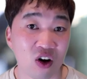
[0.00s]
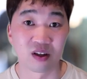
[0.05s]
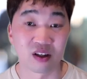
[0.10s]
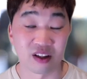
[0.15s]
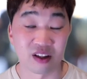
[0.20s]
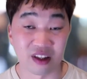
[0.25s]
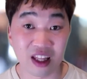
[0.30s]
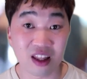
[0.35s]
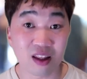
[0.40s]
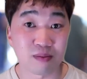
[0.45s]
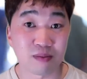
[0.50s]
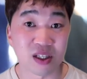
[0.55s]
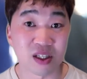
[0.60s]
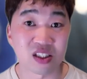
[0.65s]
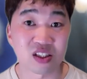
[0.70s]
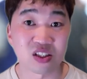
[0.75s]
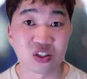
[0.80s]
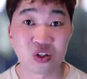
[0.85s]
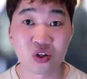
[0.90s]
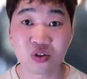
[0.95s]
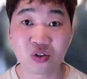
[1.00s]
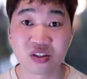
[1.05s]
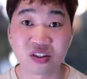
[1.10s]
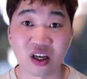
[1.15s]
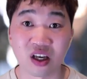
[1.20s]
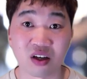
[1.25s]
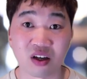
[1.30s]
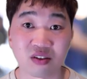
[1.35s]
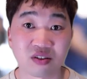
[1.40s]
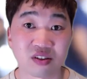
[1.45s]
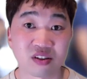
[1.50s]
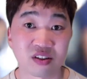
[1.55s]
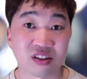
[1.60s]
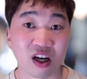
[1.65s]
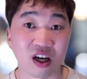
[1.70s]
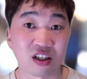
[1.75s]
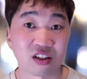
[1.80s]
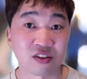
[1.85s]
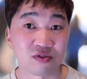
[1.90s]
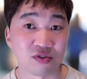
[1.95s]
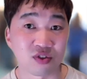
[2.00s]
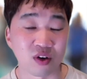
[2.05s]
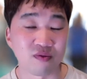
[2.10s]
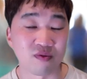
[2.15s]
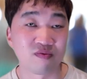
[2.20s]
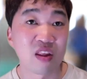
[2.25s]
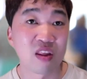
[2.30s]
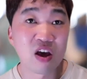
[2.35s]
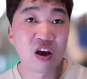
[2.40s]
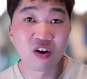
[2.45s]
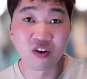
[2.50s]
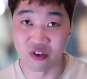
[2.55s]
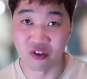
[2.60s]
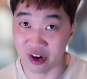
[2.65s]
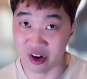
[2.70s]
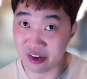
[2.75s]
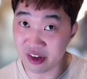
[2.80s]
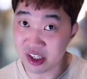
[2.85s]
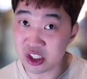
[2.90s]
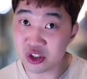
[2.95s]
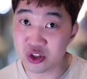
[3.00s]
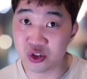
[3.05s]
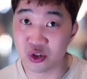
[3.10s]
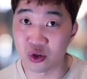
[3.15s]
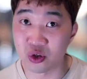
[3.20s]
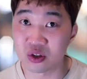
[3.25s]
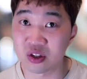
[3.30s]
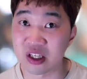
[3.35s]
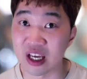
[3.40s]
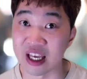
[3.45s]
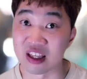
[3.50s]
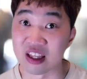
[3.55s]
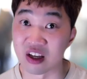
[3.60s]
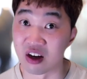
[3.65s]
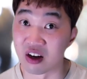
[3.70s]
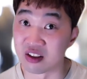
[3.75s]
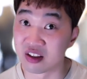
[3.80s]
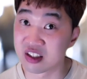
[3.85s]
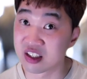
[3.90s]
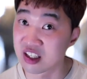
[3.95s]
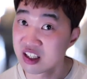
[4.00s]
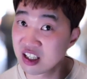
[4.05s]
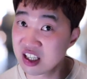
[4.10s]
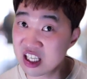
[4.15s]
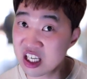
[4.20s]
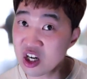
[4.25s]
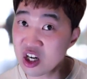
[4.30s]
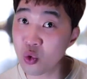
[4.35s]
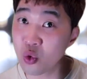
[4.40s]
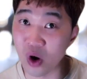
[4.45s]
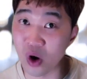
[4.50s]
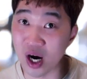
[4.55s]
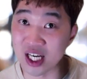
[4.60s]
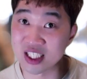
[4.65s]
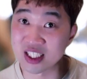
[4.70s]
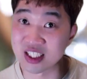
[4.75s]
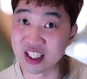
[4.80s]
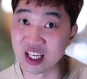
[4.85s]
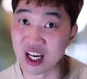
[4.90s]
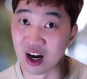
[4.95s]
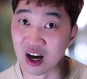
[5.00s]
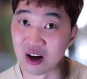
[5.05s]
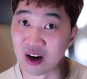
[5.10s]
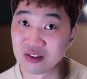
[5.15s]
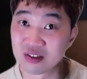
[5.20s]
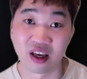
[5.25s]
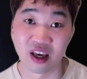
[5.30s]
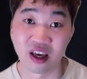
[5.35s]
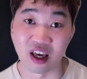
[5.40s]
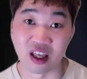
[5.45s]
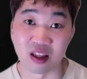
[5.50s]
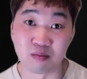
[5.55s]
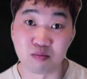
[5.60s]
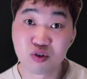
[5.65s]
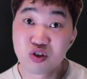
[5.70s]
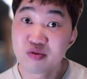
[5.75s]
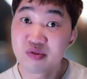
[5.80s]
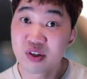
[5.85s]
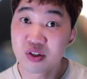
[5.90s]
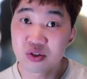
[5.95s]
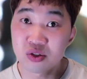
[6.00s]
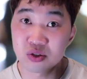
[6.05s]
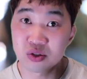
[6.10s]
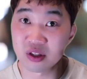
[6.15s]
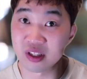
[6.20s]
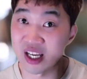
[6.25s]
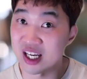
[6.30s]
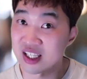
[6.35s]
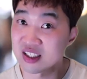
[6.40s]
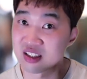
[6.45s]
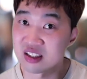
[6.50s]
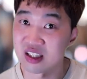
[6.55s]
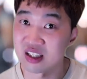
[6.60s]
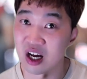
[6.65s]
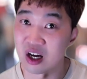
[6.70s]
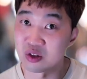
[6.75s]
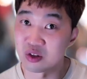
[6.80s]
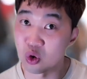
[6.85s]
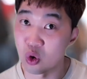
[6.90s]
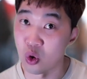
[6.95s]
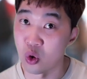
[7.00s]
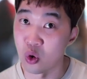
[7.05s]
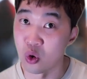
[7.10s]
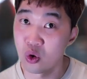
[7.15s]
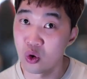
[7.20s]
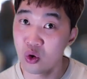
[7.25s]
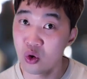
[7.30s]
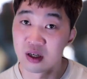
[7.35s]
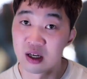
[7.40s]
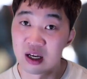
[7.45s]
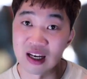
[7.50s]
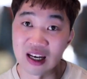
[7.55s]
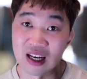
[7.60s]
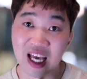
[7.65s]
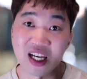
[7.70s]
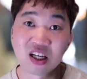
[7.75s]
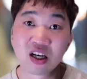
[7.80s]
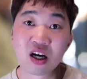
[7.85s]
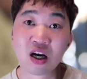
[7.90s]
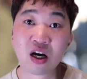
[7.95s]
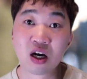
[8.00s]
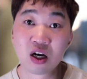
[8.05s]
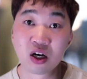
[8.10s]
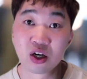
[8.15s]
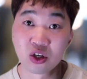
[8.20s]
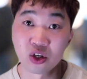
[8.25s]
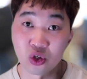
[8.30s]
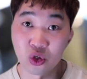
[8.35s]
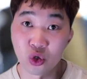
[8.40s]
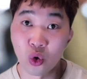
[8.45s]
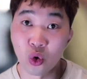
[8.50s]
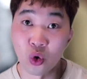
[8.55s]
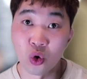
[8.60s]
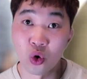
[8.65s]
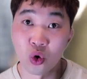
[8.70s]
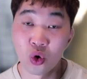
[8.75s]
That means your sounds start from very short and unclear Y sound and move on to the next sound O, like yo,